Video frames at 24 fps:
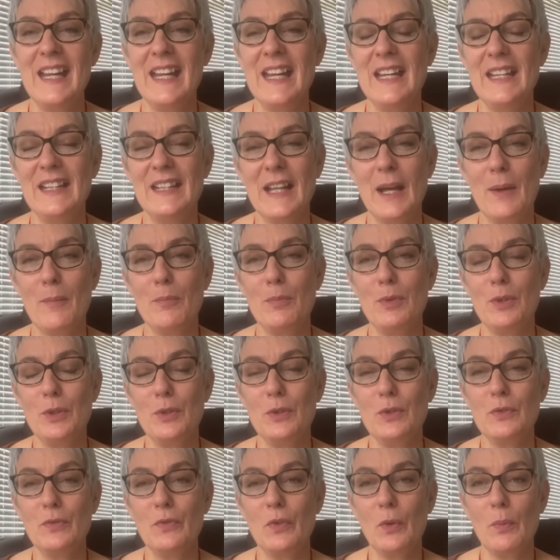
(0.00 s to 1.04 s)
in that
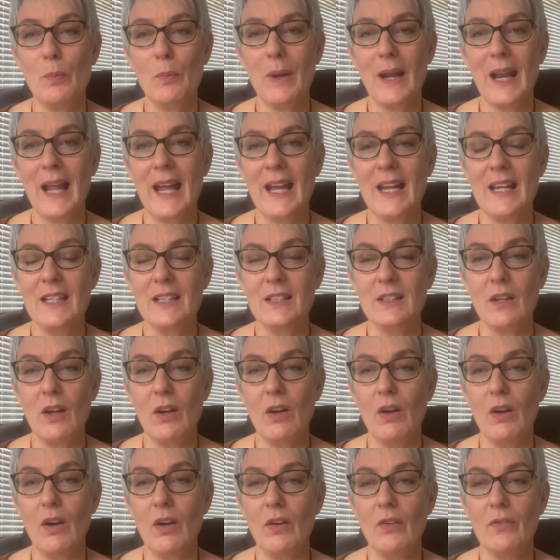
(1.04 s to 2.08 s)
beautiful place
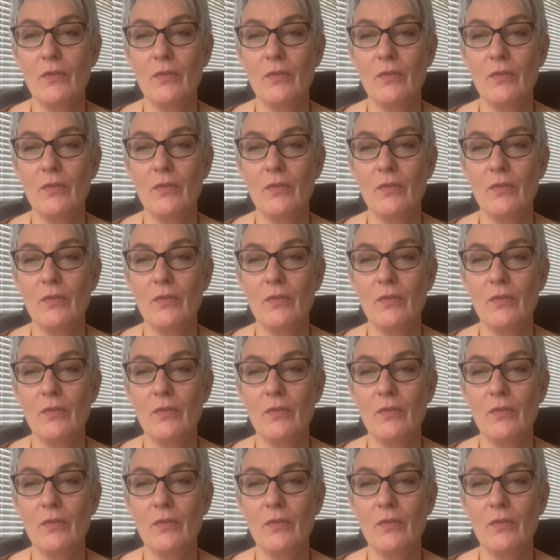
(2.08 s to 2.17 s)
of